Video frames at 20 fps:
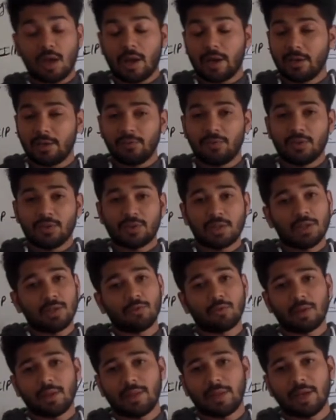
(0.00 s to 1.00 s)
artificial
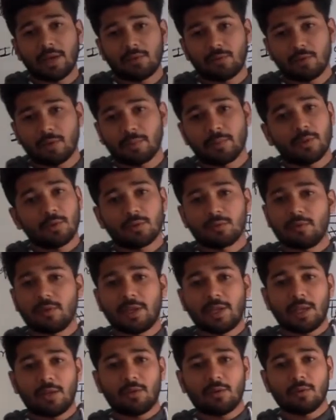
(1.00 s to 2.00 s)
neural network, because we
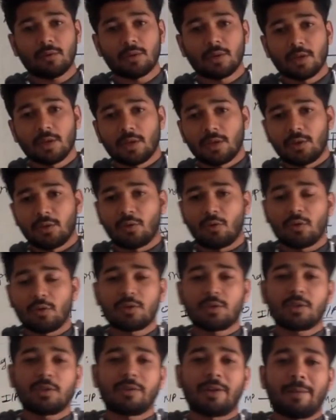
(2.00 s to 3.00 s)
can
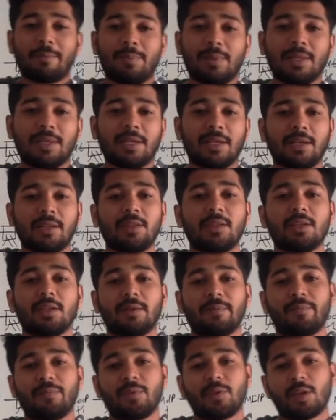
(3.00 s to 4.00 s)
not replicate
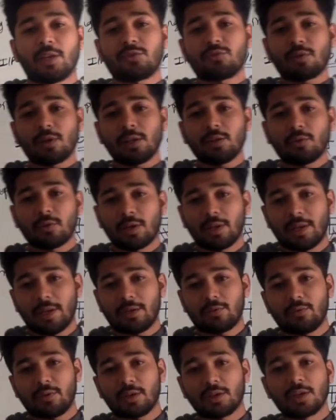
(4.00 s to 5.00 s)
the natural neural
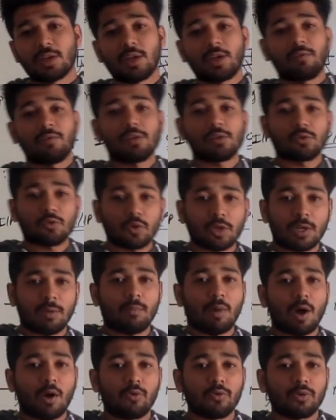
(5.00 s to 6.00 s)
network. We'll talk
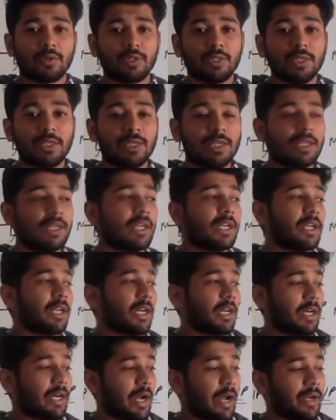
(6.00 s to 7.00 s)
about the
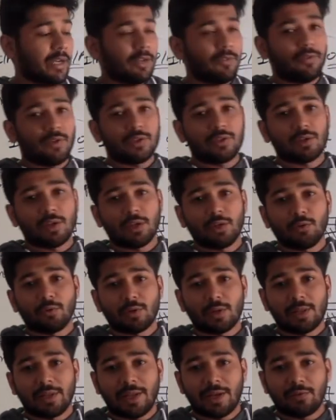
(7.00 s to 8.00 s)
artificial
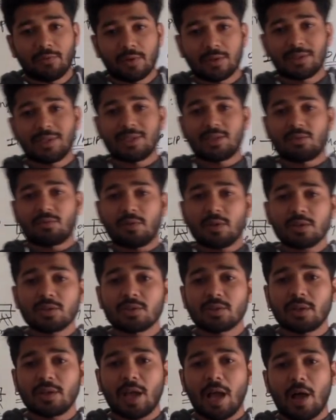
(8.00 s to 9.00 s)
neural network's
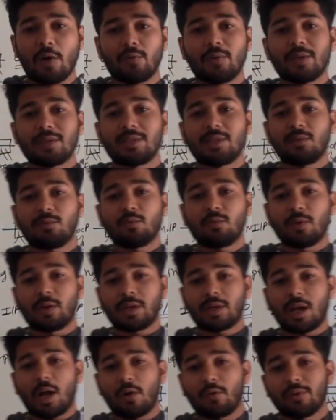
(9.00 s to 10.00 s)
structure. How does it
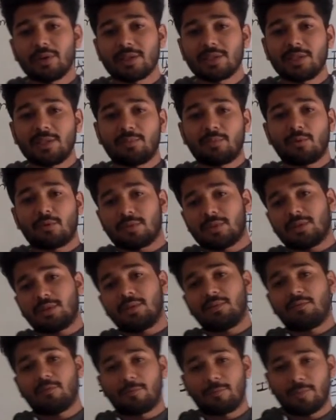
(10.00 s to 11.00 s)
work? How does it process
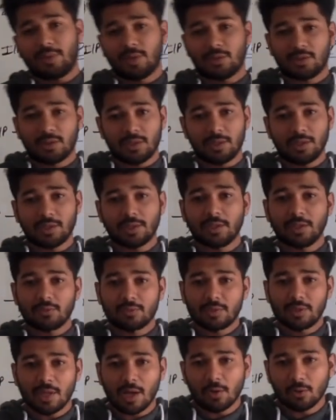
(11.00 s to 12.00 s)
information and
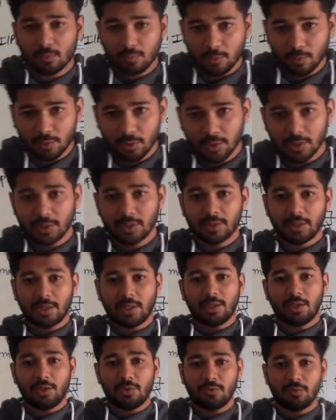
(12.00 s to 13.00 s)
gives the output?
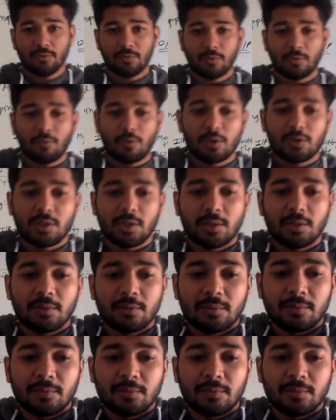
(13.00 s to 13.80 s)
Thank you for watching.